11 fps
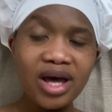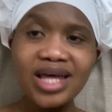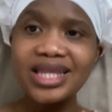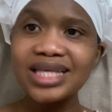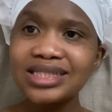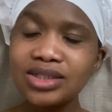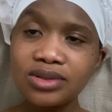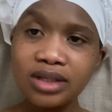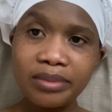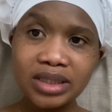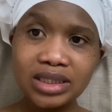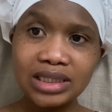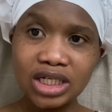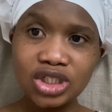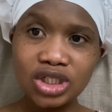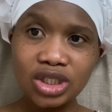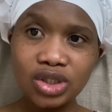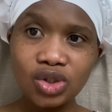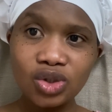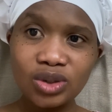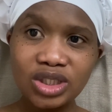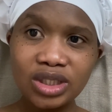there's literally been such a
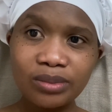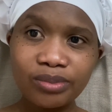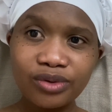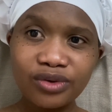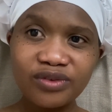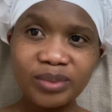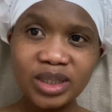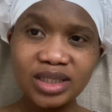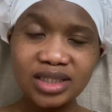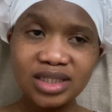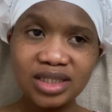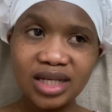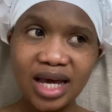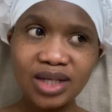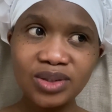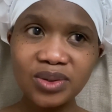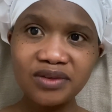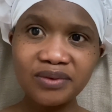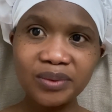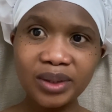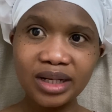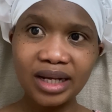huge improvement i don't even
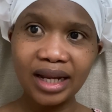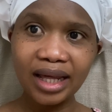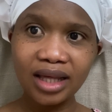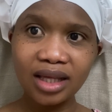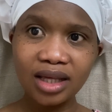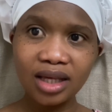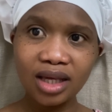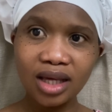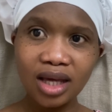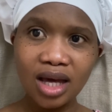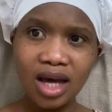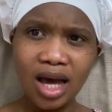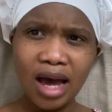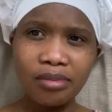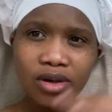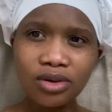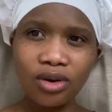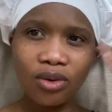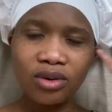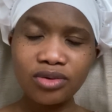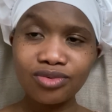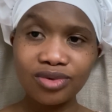want to lie i'm literally
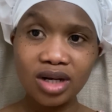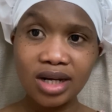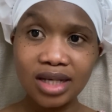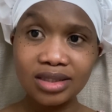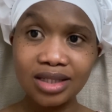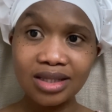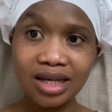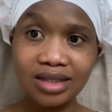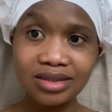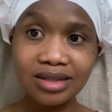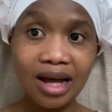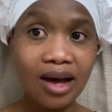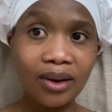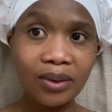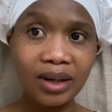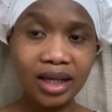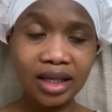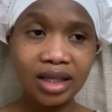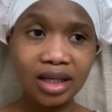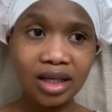only realizing that now like